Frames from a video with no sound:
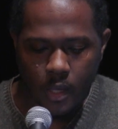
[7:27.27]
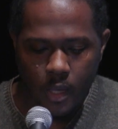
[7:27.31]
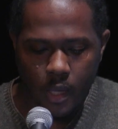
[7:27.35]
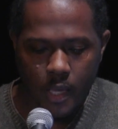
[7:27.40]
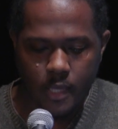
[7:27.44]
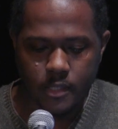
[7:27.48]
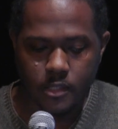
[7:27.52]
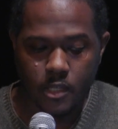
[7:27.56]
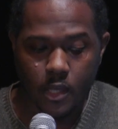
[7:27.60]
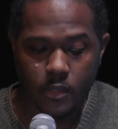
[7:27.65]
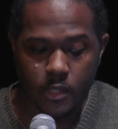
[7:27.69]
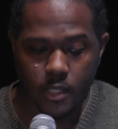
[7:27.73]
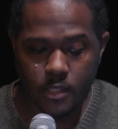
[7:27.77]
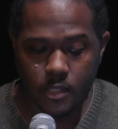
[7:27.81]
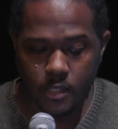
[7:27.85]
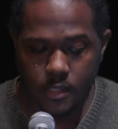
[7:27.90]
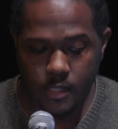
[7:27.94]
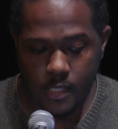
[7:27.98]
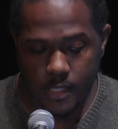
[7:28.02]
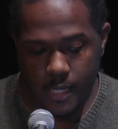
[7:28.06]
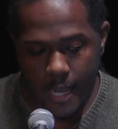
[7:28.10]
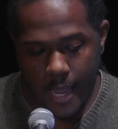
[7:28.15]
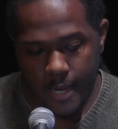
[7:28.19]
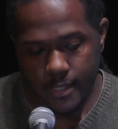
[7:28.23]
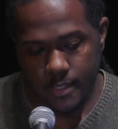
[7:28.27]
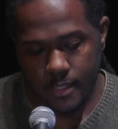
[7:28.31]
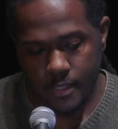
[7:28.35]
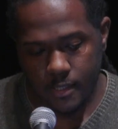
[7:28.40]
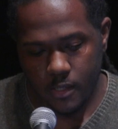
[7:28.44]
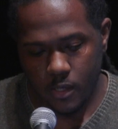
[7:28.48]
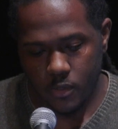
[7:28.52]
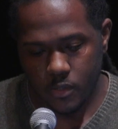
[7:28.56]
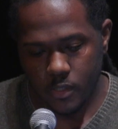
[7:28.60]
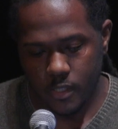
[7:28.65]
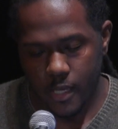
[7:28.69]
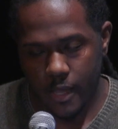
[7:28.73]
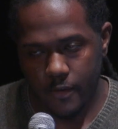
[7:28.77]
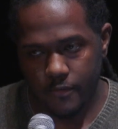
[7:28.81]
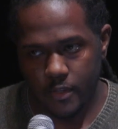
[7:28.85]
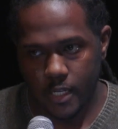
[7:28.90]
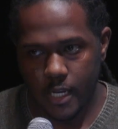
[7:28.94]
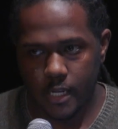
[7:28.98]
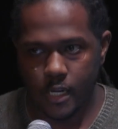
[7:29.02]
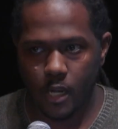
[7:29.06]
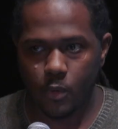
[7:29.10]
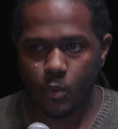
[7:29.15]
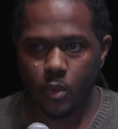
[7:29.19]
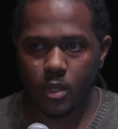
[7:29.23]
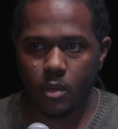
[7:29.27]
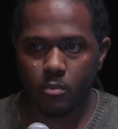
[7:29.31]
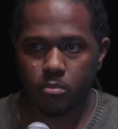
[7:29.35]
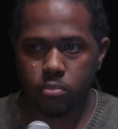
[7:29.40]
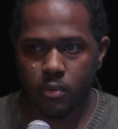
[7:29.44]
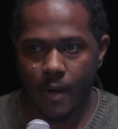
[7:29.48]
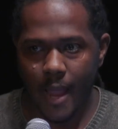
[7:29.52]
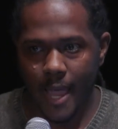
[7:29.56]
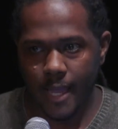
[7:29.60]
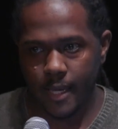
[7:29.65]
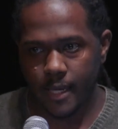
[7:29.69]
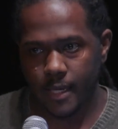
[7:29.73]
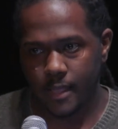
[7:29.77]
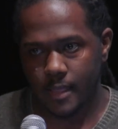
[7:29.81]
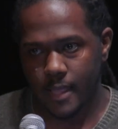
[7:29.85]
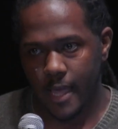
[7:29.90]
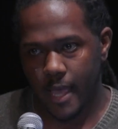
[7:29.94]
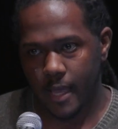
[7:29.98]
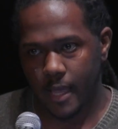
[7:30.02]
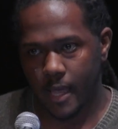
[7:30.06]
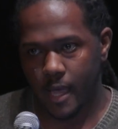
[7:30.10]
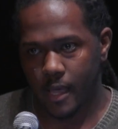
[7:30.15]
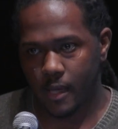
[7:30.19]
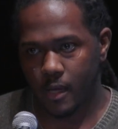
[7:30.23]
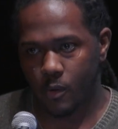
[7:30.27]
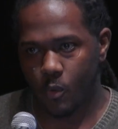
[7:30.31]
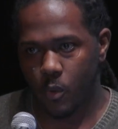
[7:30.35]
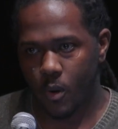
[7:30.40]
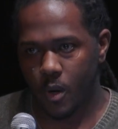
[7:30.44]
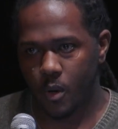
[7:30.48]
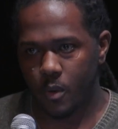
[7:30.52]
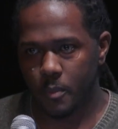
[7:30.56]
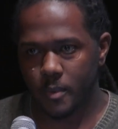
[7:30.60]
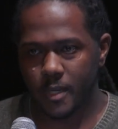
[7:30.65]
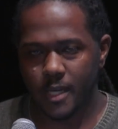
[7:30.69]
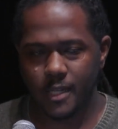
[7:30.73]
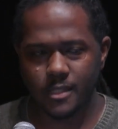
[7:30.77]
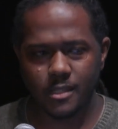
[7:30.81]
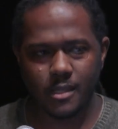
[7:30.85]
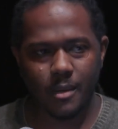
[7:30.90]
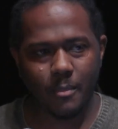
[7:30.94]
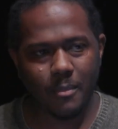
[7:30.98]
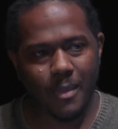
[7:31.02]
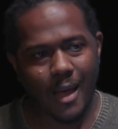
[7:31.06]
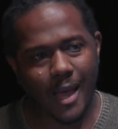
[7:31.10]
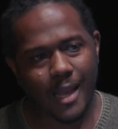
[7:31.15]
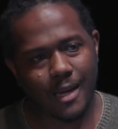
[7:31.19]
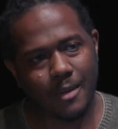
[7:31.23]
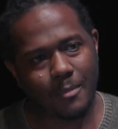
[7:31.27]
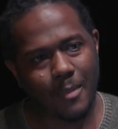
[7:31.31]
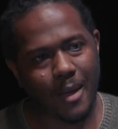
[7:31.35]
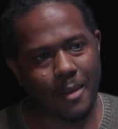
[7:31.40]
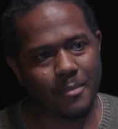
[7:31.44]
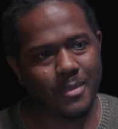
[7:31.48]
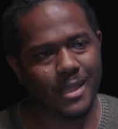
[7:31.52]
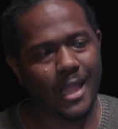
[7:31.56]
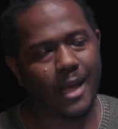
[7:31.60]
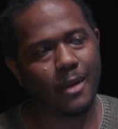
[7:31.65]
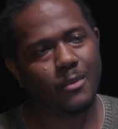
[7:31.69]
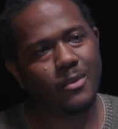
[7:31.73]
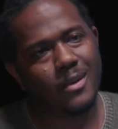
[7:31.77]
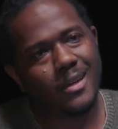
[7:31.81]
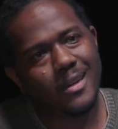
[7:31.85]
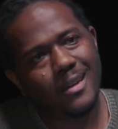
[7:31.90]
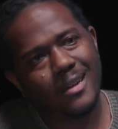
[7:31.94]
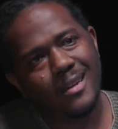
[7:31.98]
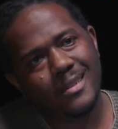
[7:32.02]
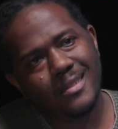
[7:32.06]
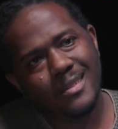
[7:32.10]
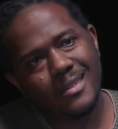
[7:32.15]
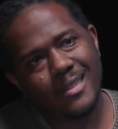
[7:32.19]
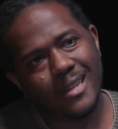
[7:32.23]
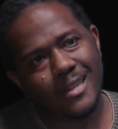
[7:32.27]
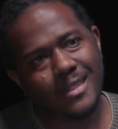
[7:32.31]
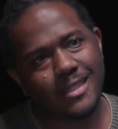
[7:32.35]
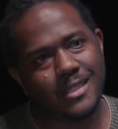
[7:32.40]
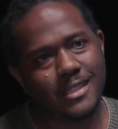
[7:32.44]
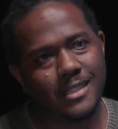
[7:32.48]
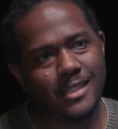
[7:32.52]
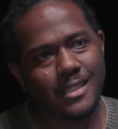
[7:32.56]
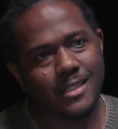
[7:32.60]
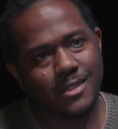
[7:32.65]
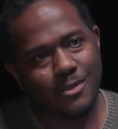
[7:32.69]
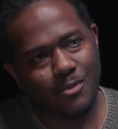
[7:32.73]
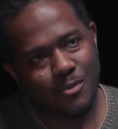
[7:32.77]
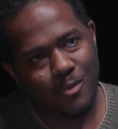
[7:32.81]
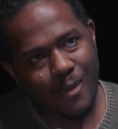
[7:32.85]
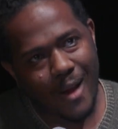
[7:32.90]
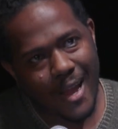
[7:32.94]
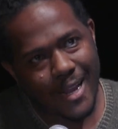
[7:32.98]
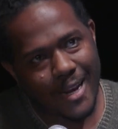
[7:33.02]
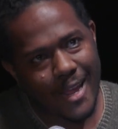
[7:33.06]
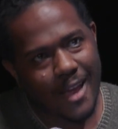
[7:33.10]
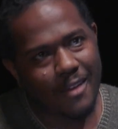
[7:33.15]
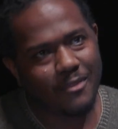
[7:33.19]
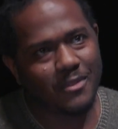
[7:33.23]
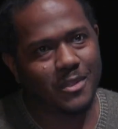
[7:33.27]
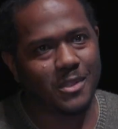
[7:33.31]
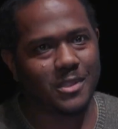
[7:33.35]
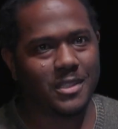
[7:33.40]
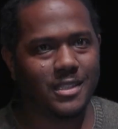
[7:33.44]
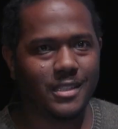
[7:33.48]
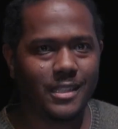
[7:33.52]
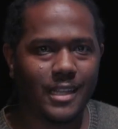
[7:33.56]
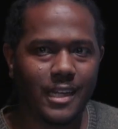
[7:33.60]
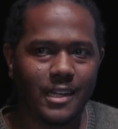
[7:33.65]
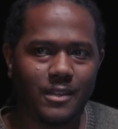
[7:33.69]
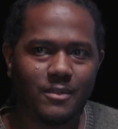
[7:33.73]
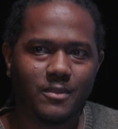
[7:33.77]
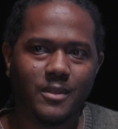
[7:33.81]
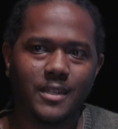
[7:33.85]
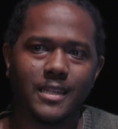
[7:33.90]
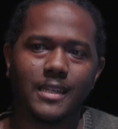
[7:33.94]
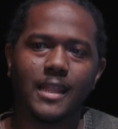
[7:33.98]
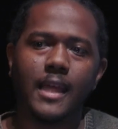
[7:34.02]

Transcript: And so this is in 1907, and I want to bracket that quote because somebody might be like, well, that's just right after slavery.